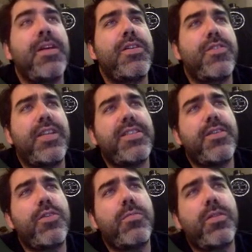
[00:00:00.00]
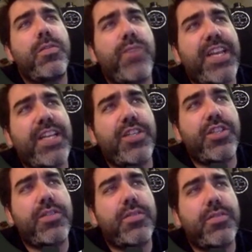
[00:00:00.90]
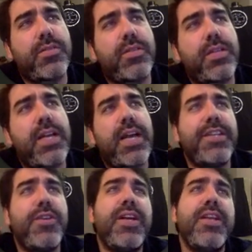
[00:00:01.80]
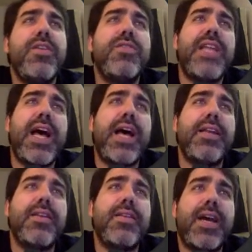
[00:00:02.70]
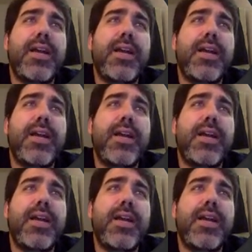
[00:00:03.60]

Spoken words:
So that's a normal range. And you can use that